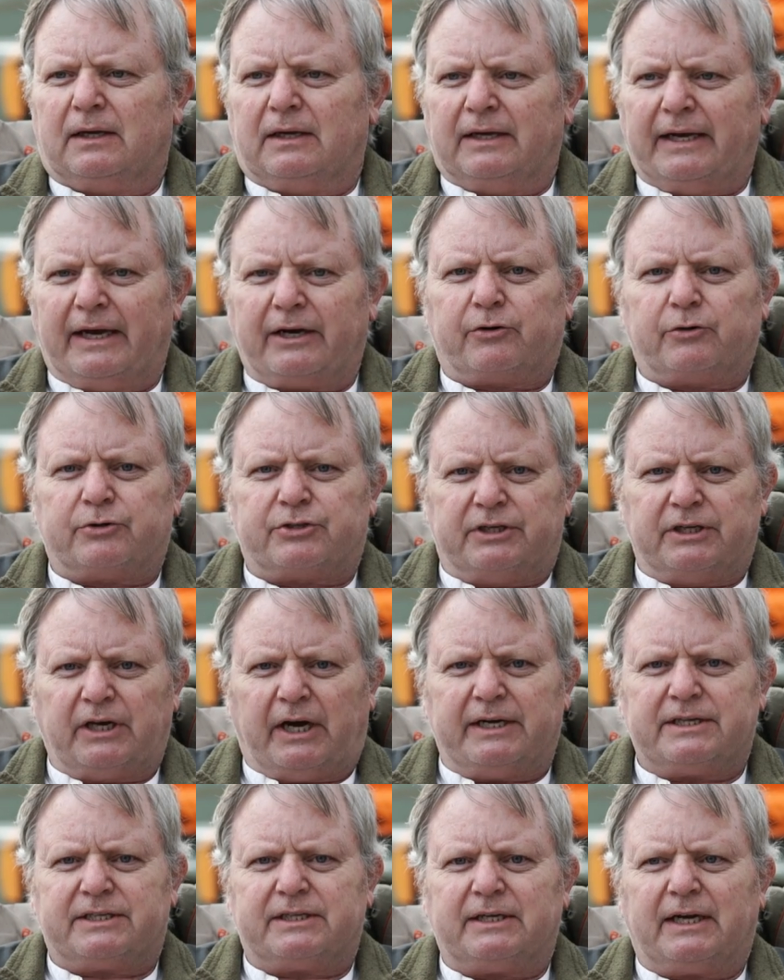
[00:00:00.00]
Land Cruiser
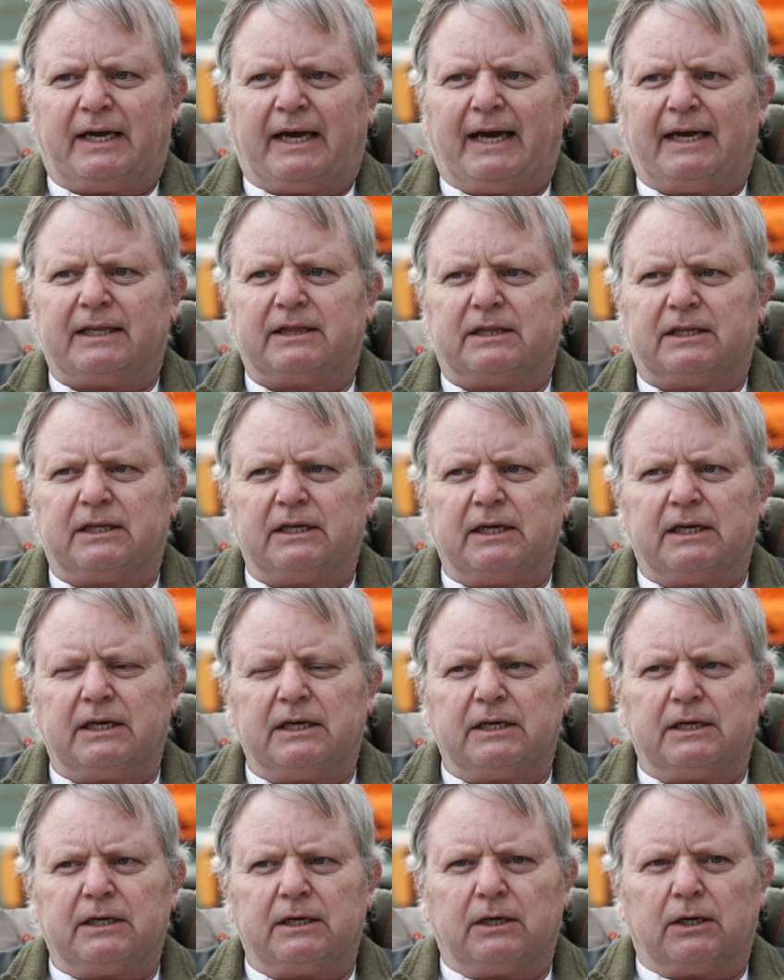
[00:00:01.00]
90 had
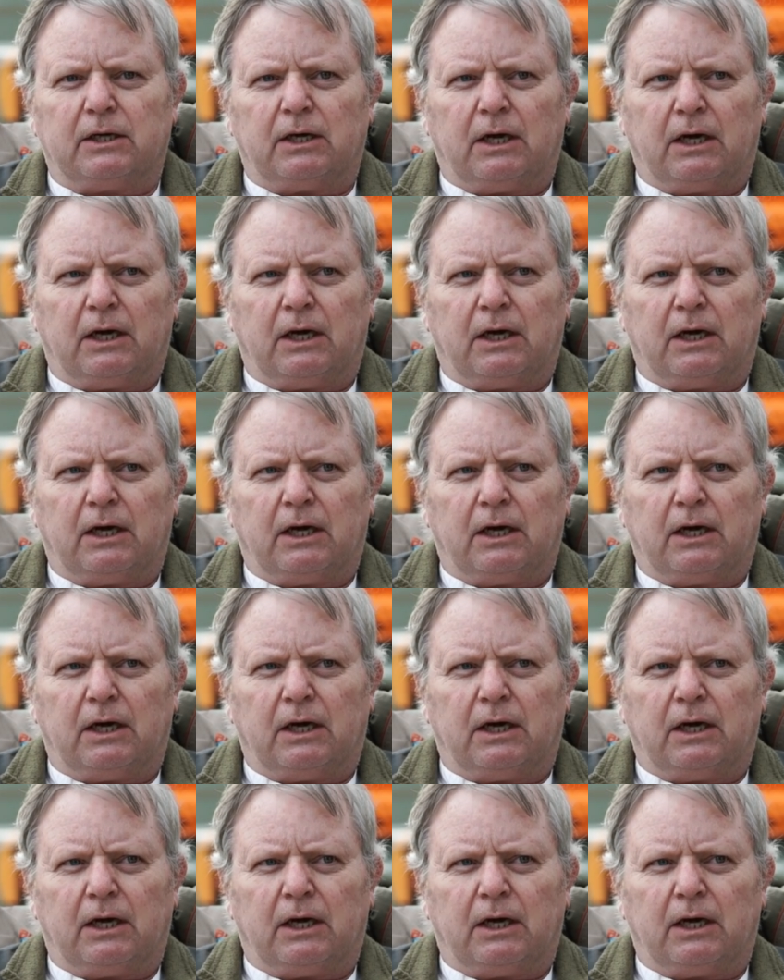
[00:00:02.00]
the